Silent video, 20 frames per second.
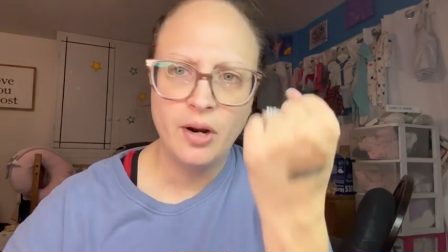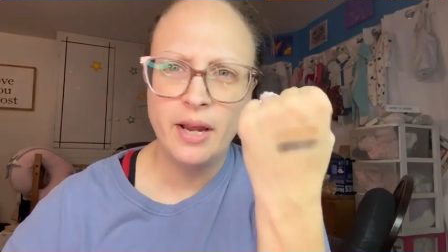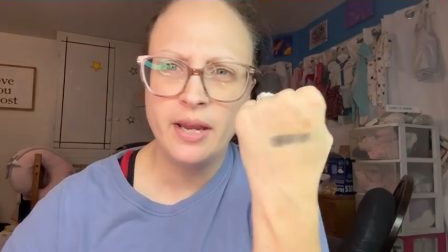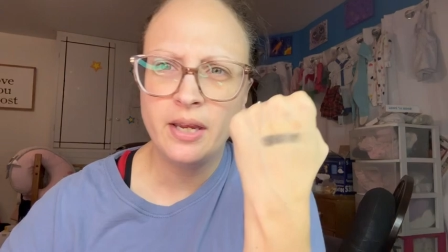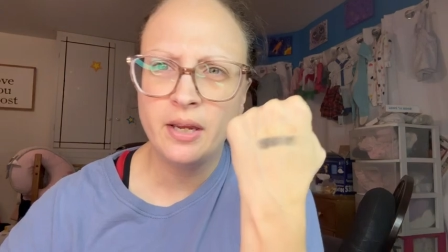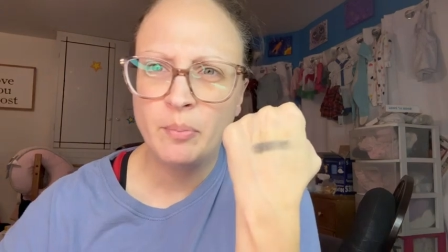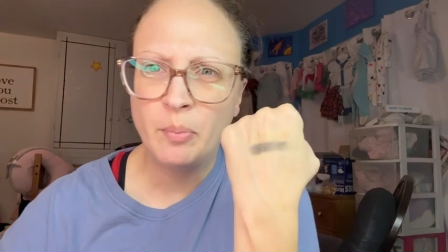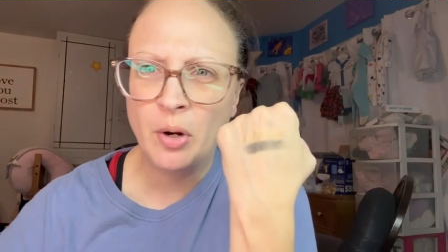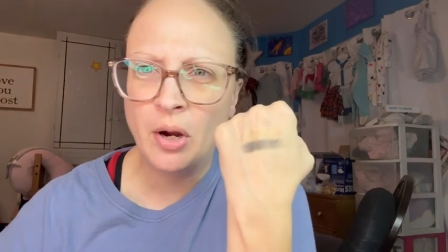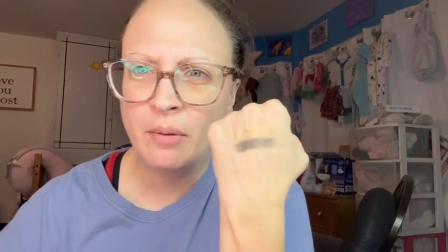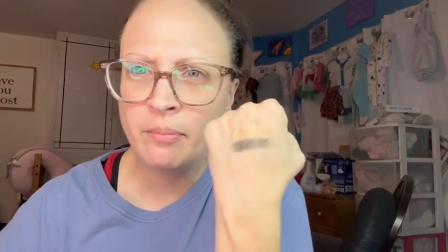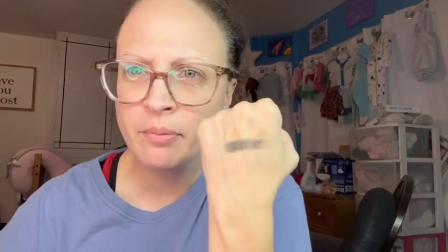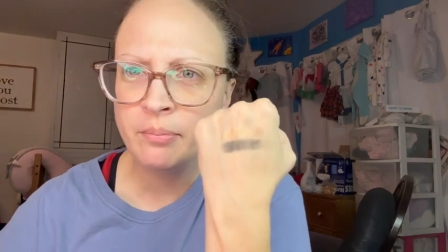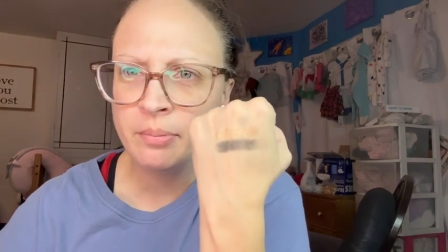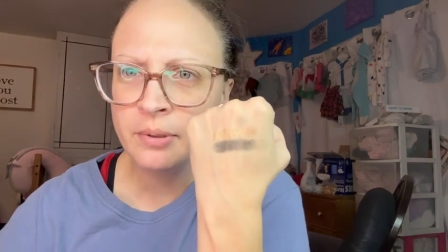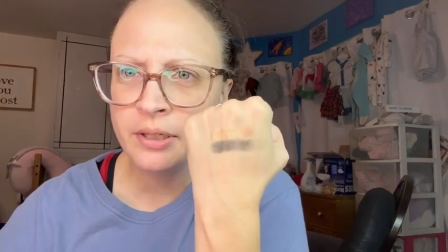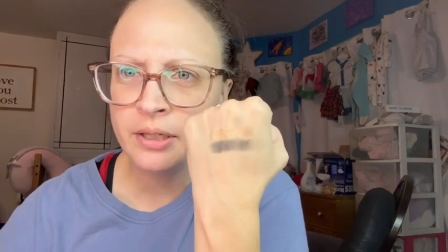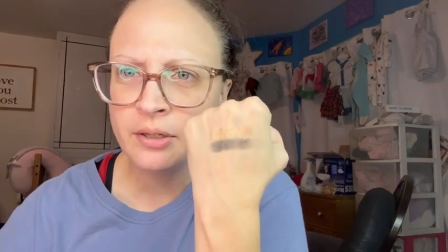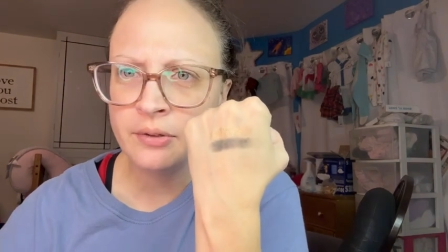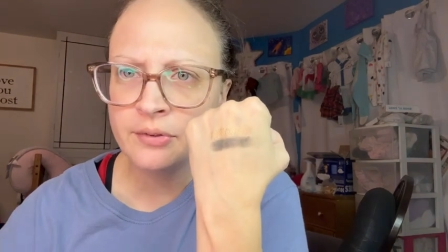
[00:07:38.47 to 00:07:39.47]
I could
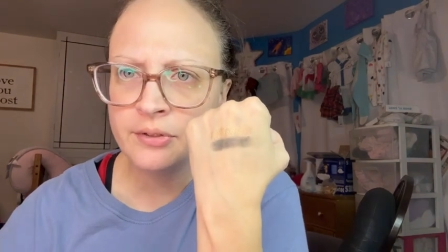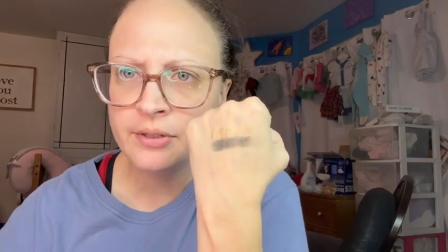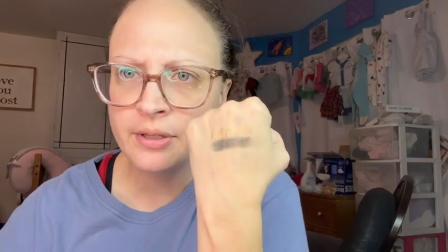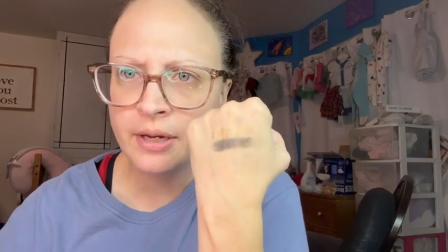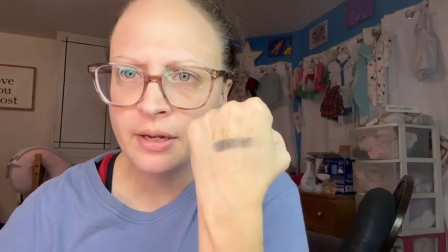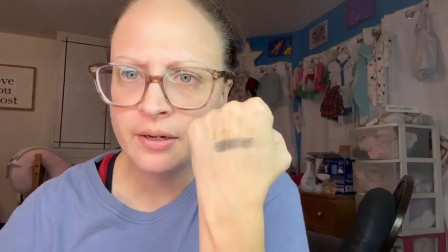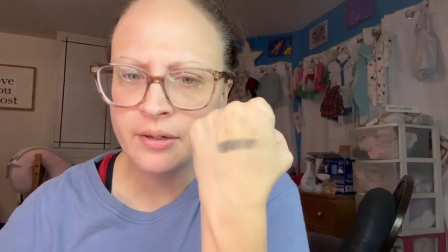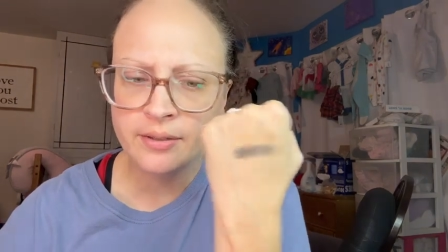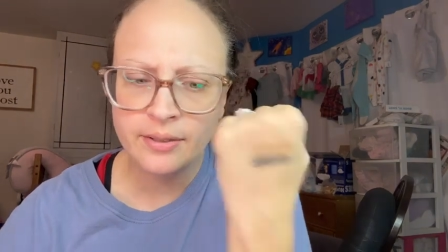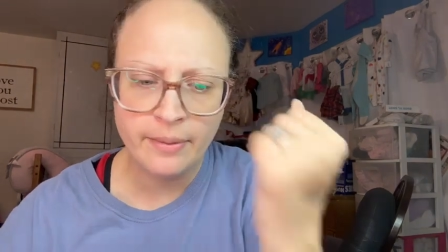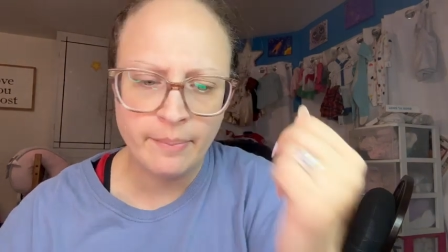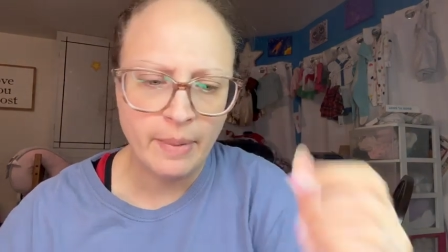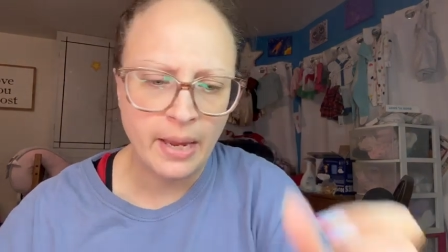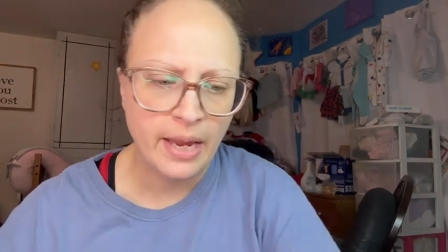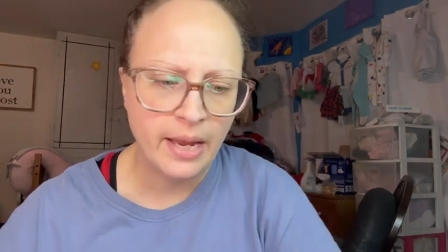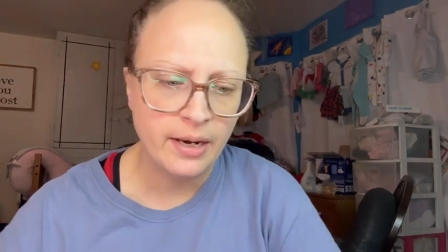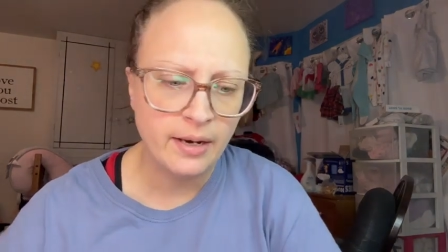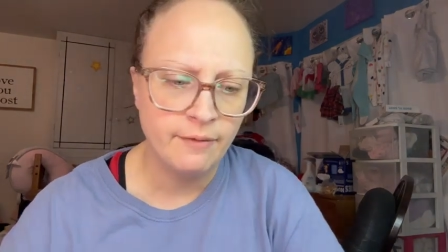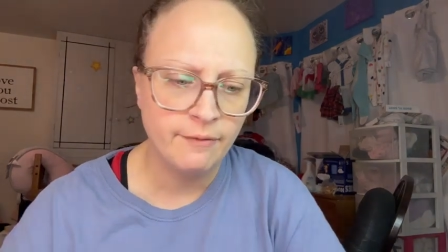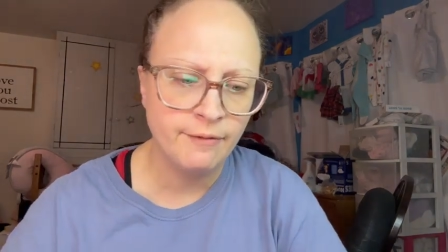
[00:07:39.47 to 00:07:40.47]
probably use that as a
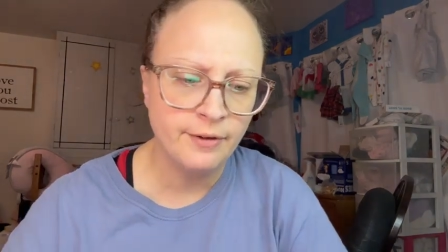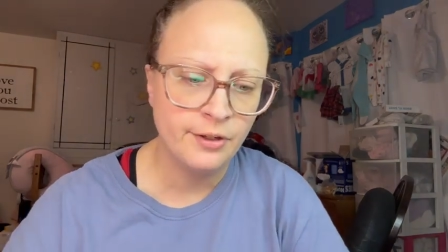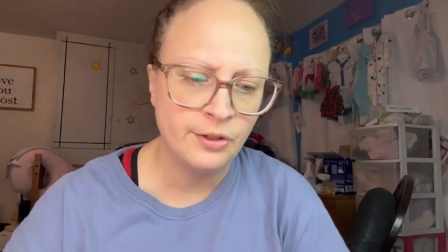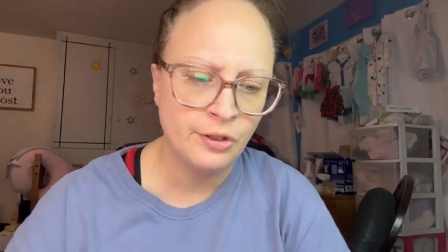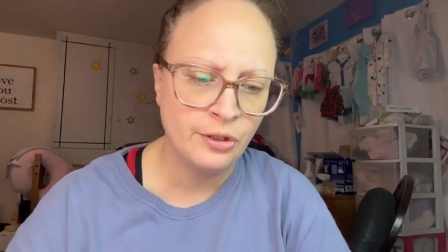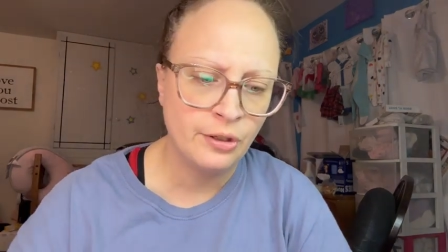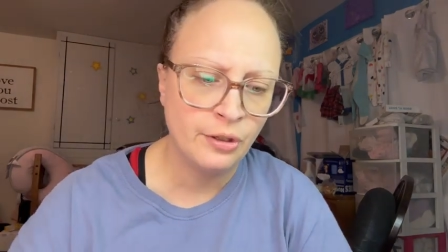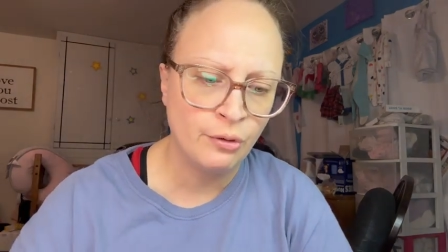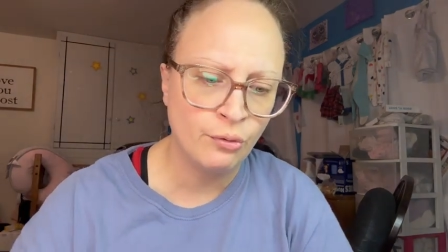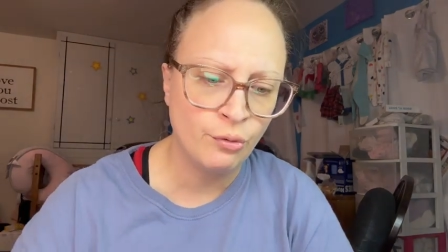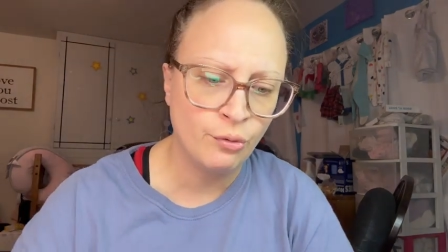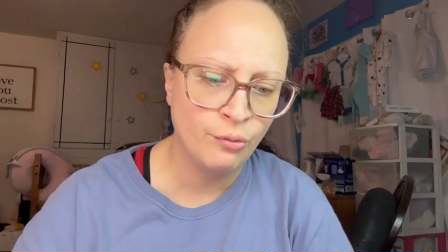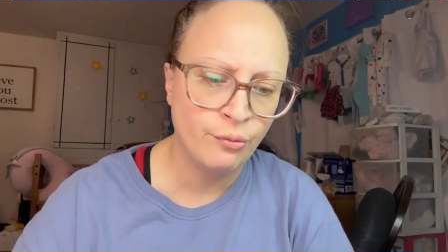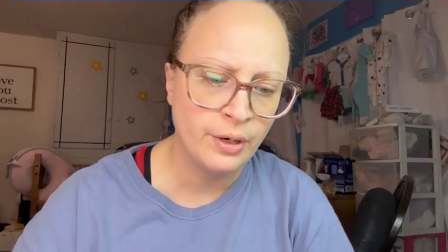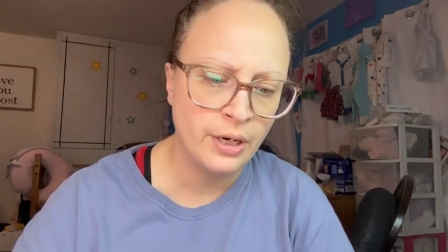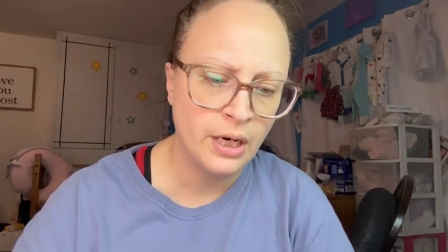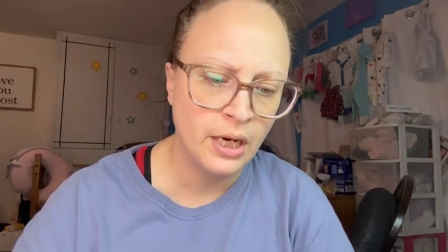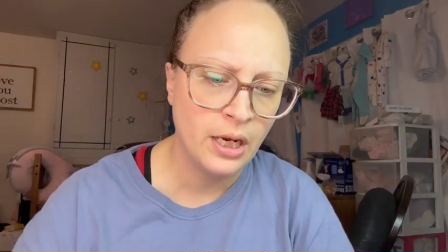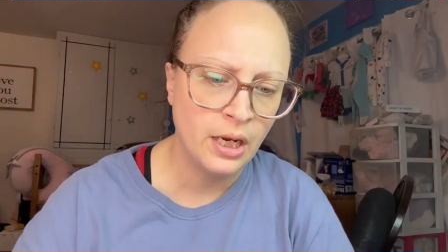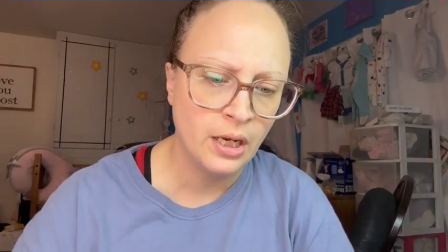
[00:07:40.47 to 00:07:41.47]
matte. It feels a little
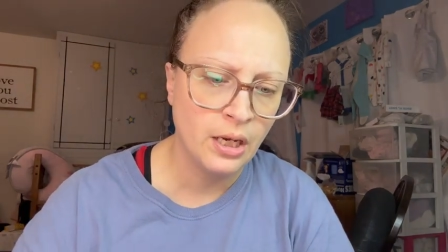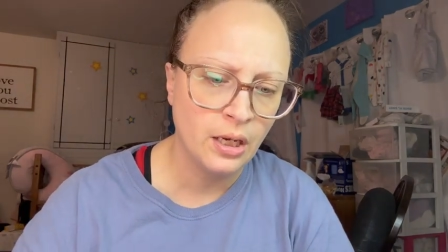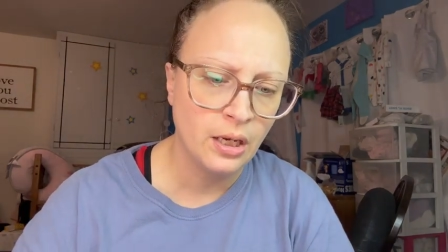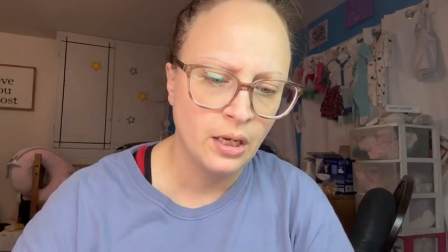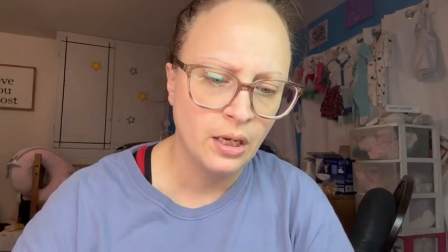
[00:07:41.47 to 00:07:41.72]
gritty.